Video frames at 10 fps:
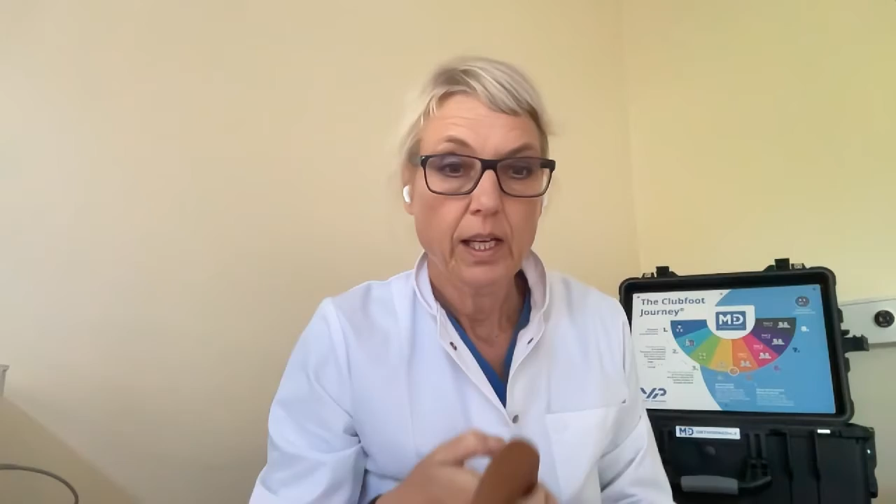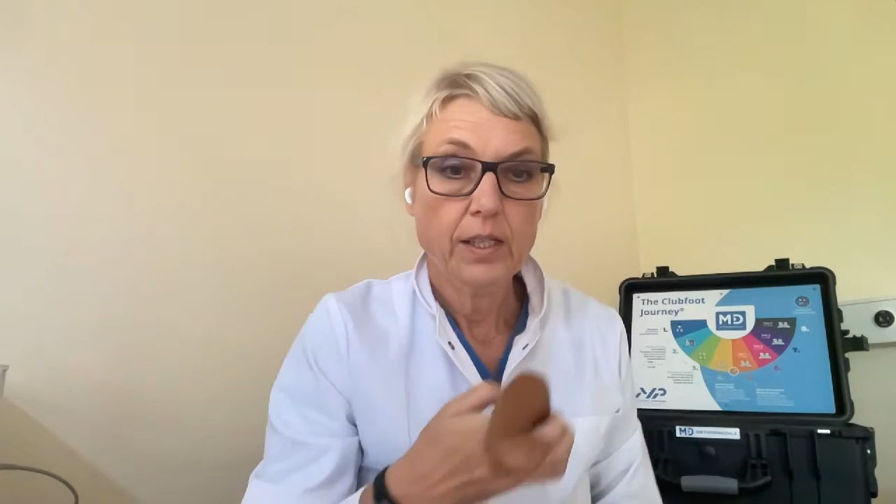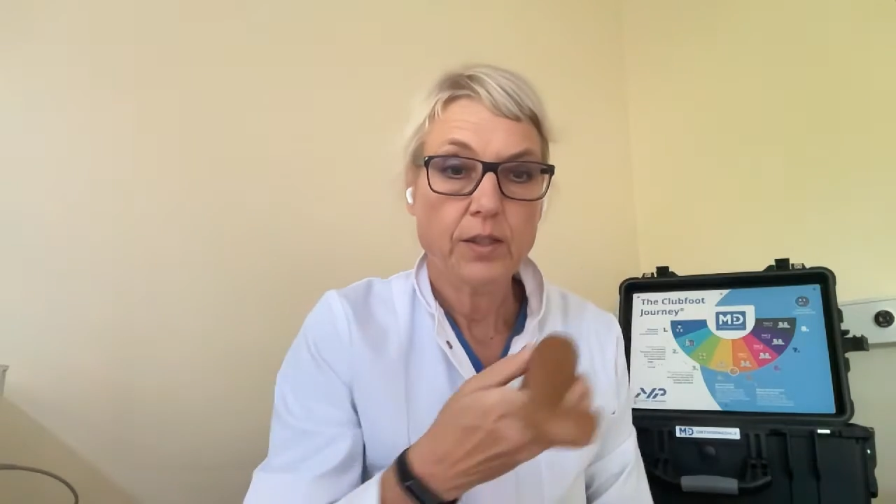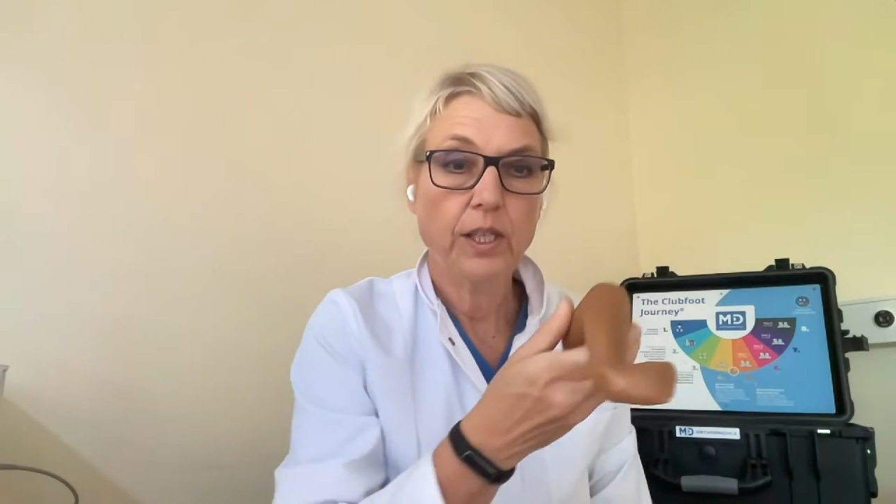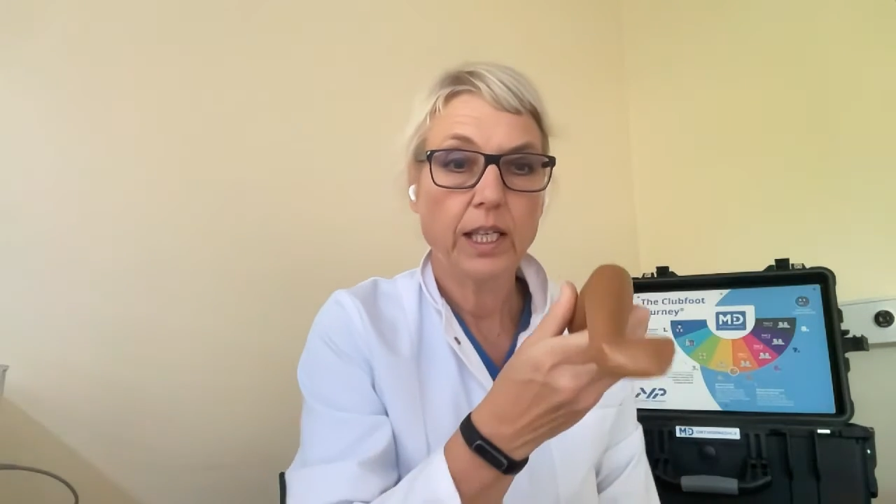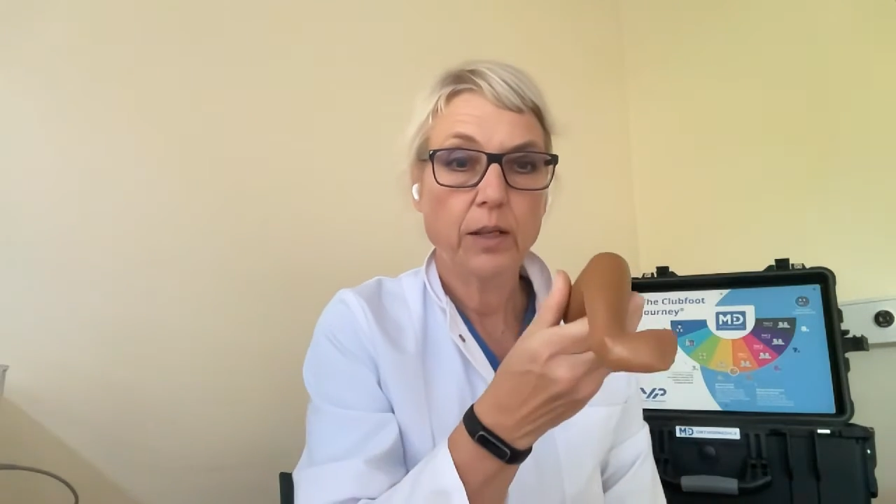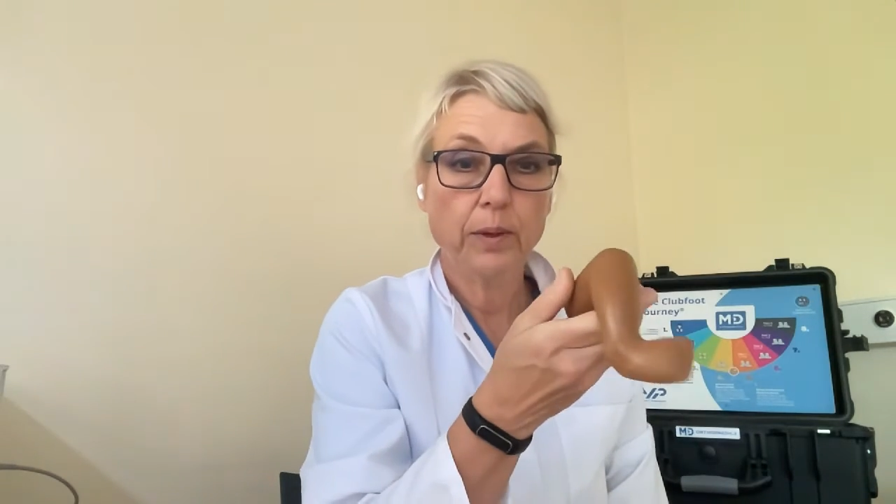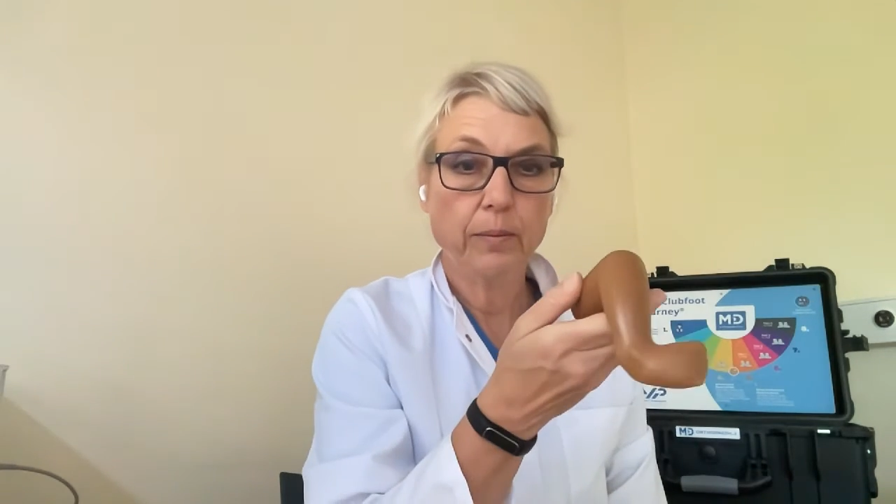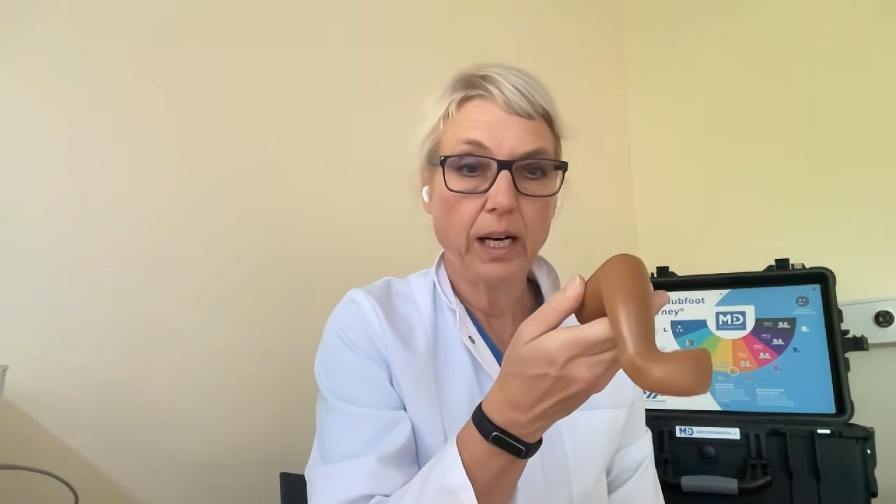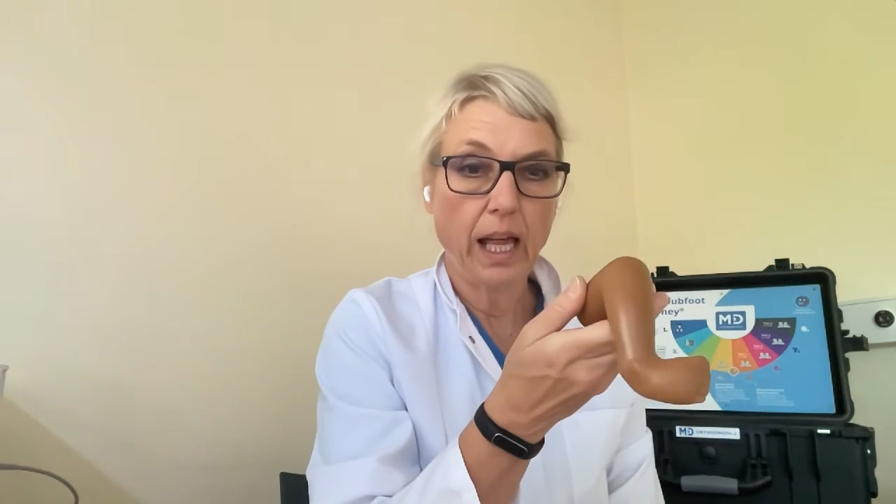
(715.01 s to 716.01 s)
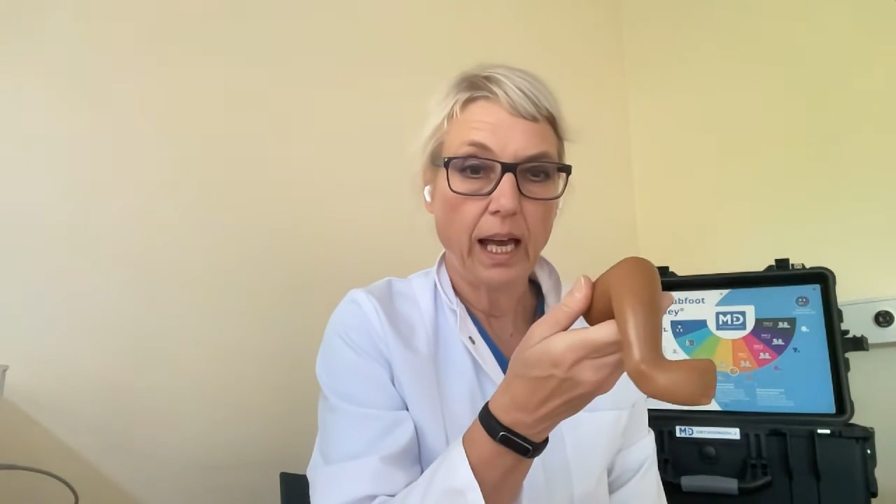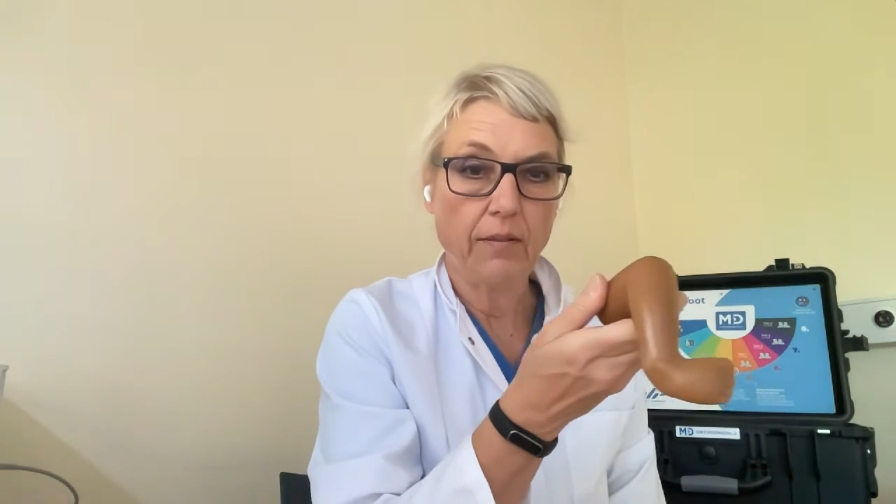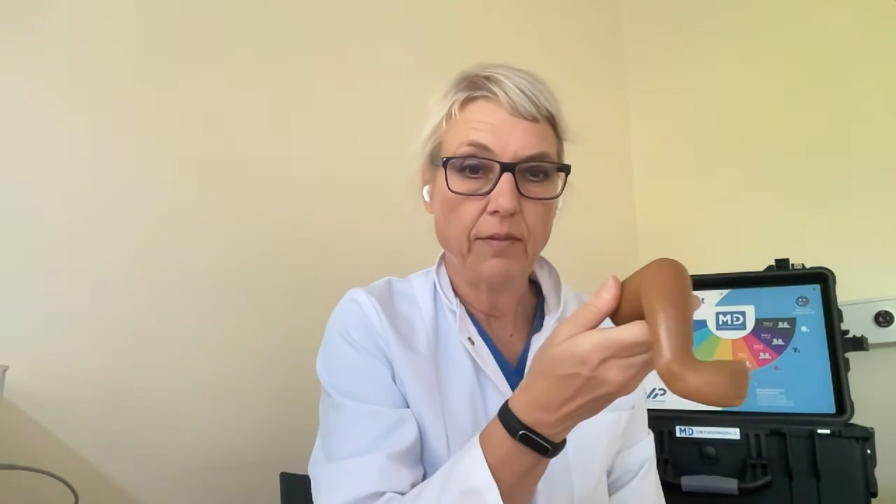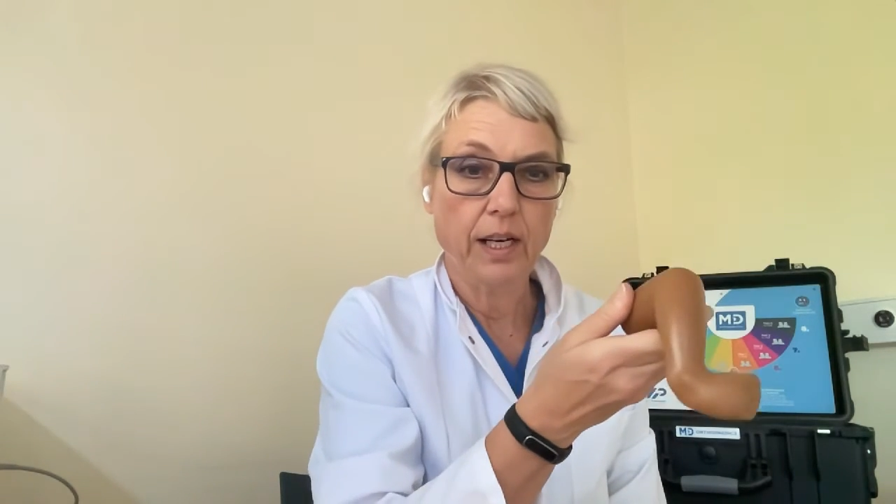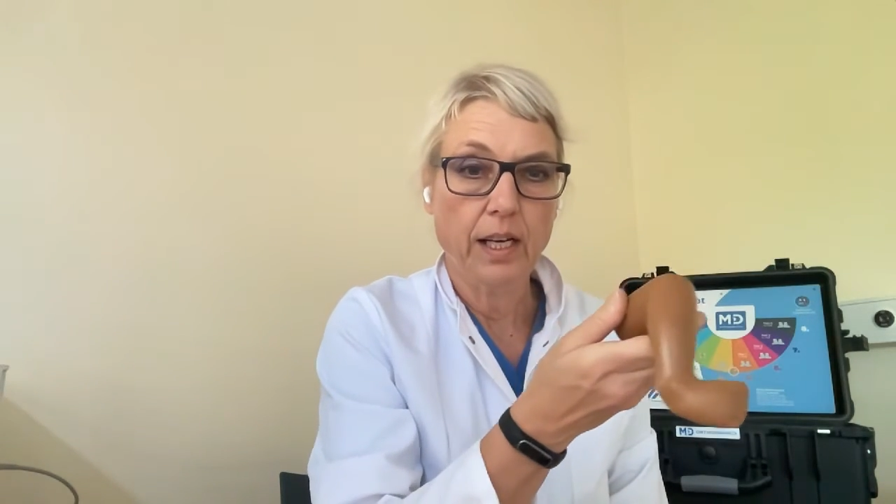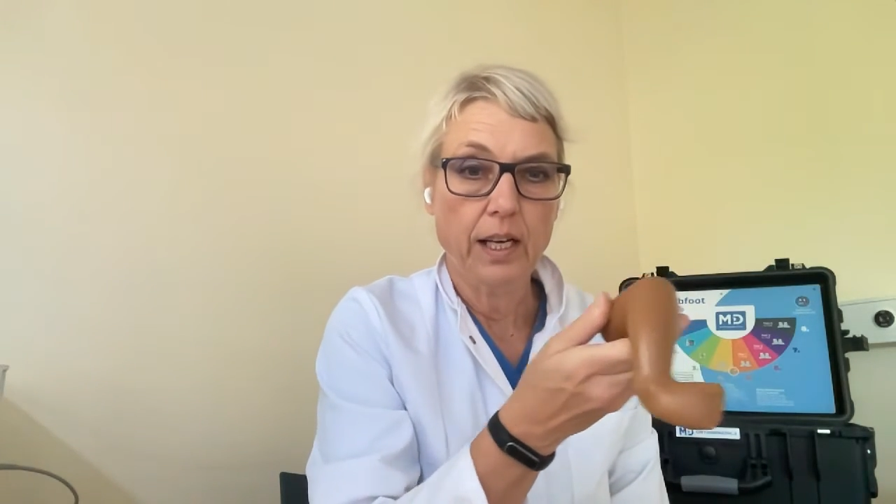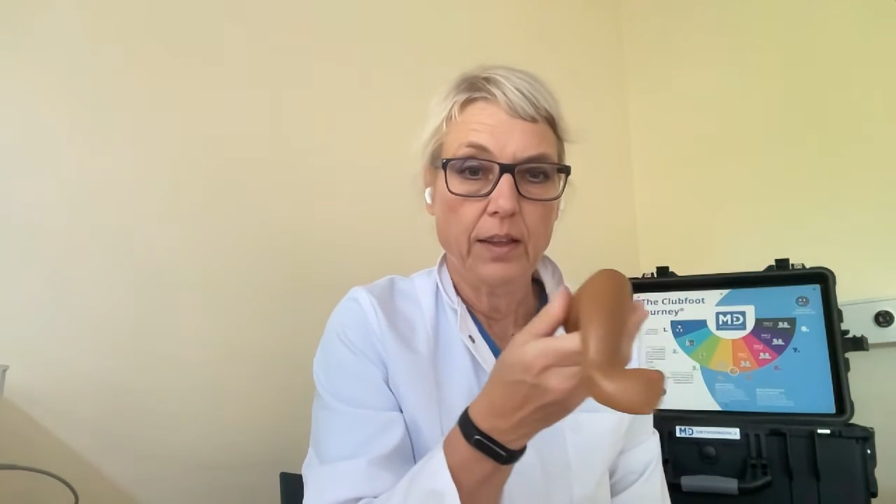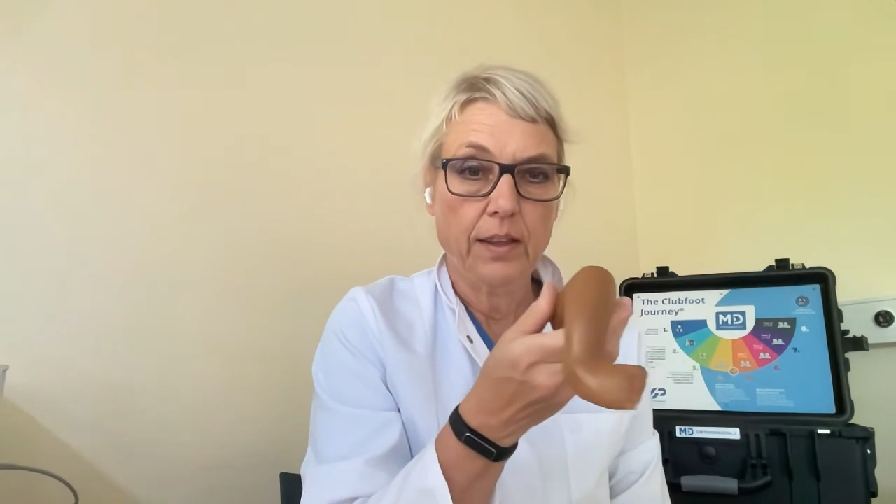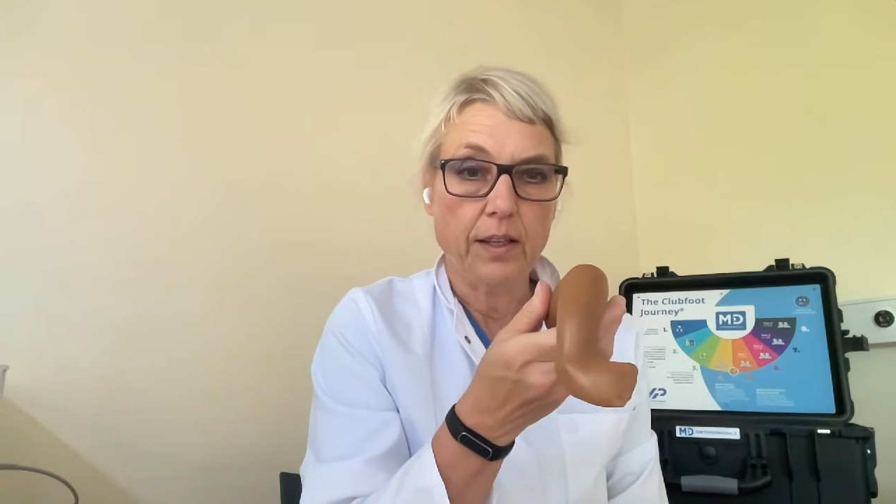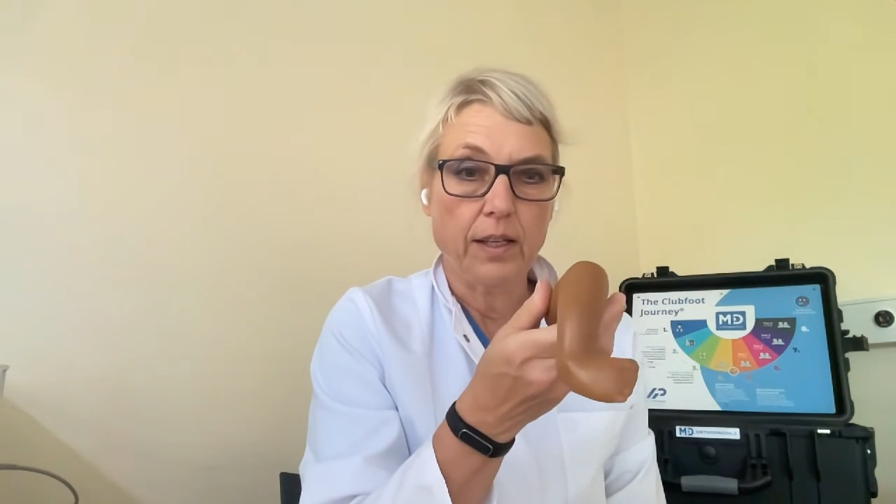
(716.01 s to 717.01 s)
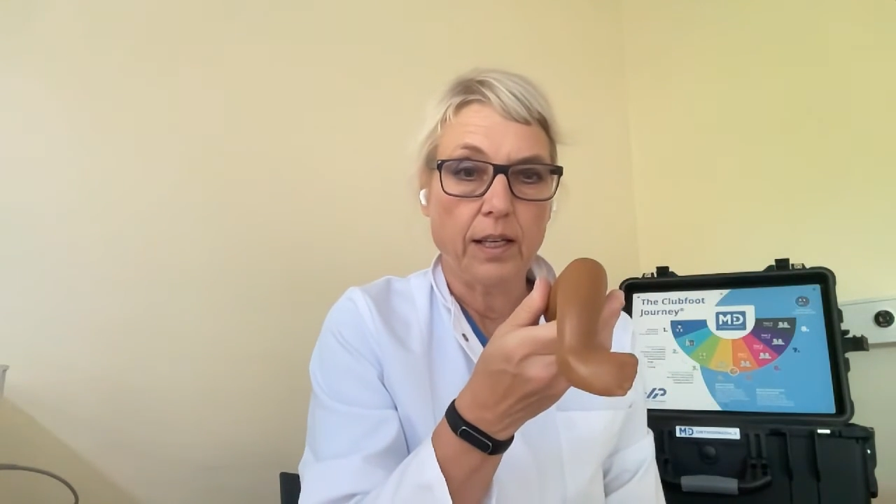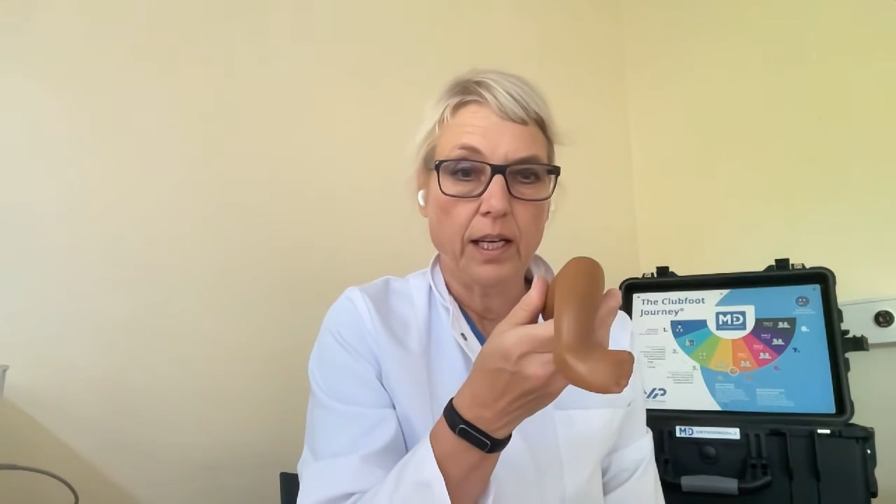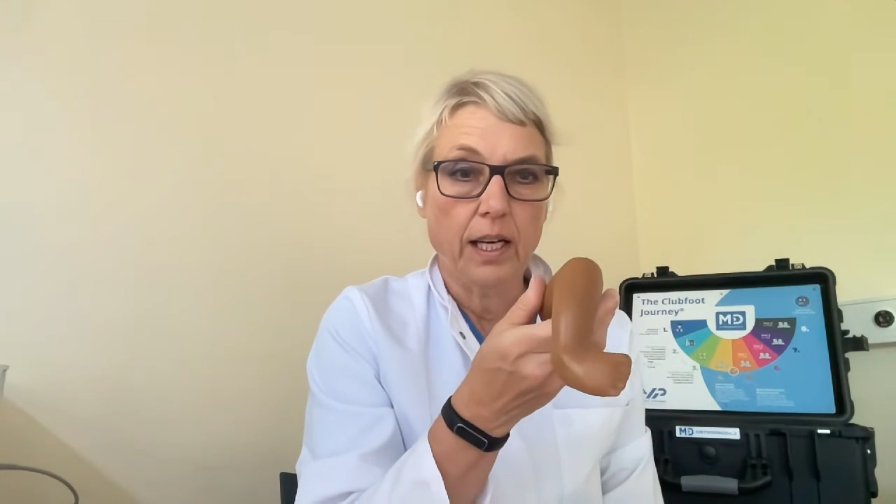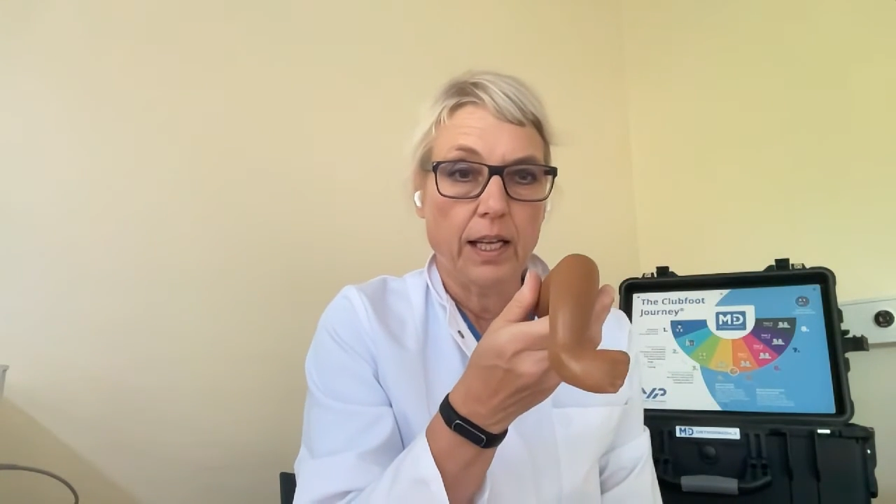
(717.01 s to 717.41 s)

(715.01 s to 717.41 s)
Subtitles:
So here we will have the